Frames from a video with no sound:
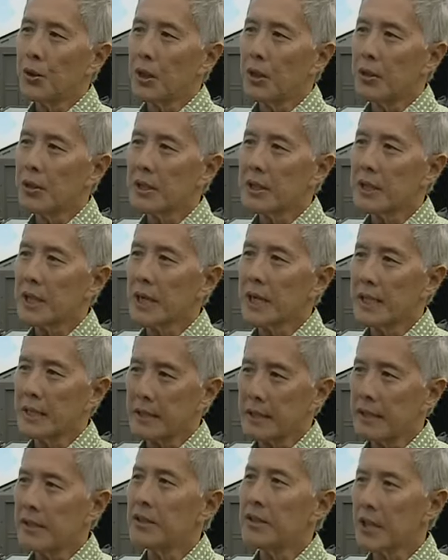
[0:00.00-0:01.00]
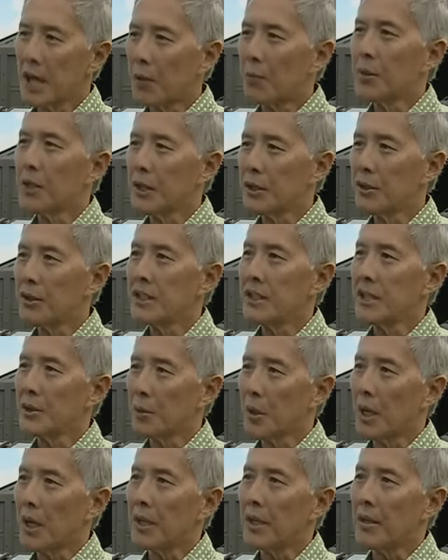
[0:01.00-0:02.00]
those sites and start
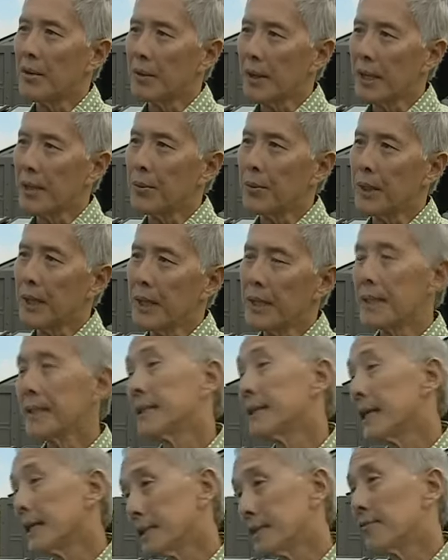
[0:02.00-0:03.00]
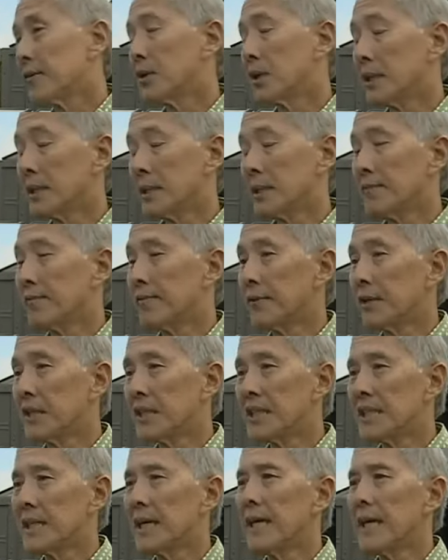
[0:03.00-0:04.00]
producing water right away. Because that's, of course, the
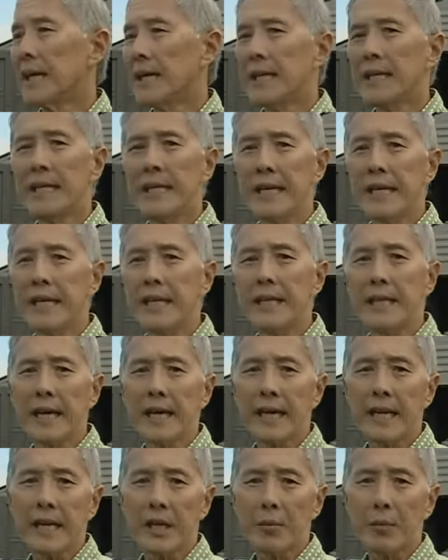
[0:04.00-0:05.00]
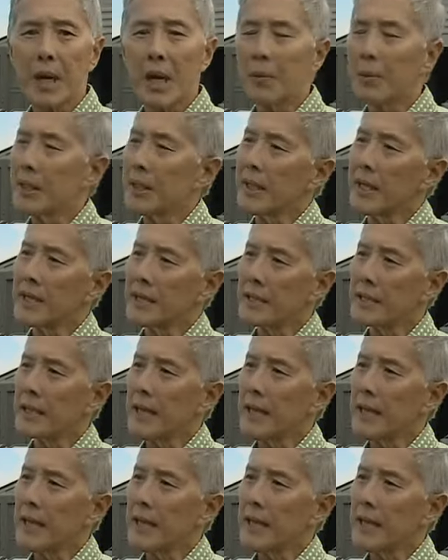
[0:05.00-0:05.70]
first need that any population